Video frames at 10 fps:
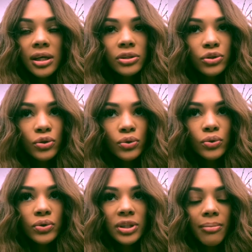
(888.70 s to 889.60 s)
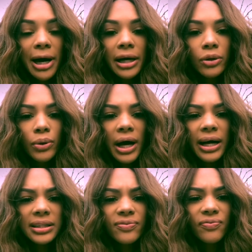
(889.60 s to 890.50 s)
do somebody who
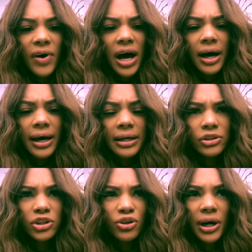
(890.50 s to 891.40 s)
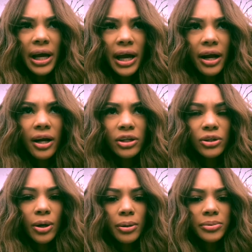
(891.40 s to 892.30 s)
has fine straight hair. You
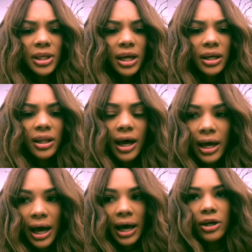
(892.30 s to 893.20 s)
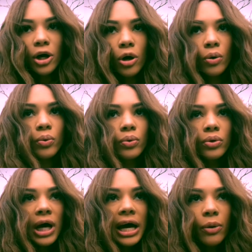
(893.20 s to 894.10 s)
know what I'm saying? Like, I know
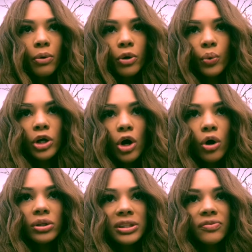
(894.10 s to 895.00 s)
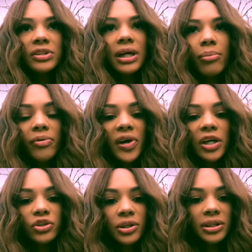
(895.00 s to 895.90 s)
how to work with all different type of
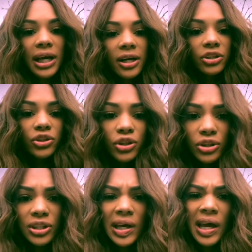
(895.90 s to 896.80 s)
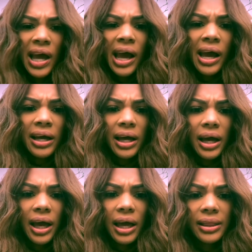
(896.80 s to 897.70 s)
hair textures.
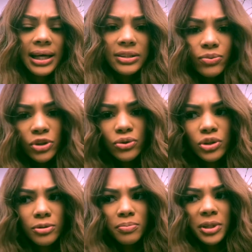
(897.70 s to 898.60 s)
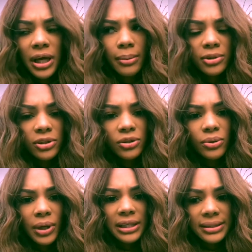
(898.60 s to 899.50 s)
And that's what you should be able to
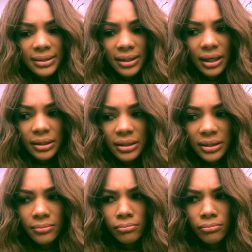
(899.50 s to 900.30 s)
do as a stylist.